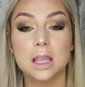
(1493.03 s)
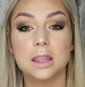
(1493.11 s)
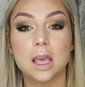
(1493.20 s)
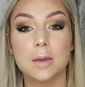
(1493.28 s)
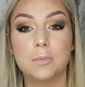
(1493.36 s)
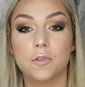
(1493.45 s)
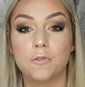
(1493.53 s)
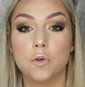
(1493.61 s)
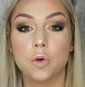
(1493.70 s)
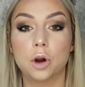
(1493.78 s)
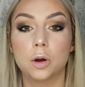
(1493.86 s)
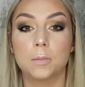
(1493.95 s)
They
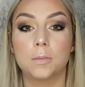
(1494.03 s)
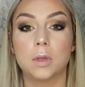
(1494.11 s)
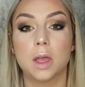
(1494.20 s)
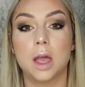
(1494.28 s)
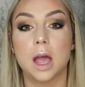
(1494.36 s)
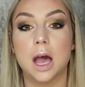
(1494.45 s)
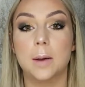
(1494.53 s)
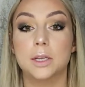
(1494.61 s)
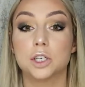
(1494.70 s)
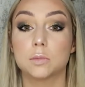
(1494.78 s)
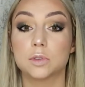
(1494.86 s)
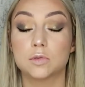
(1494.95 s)
perform, in
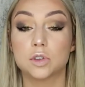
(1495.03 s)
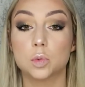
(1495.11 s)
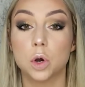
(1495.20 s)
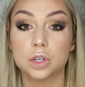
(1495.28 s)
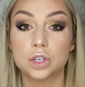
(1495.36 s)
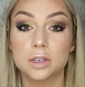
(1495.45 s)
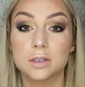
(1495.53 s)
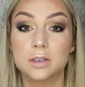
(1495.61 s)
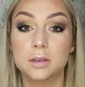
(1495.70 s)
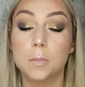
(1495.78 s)
terms of swatches,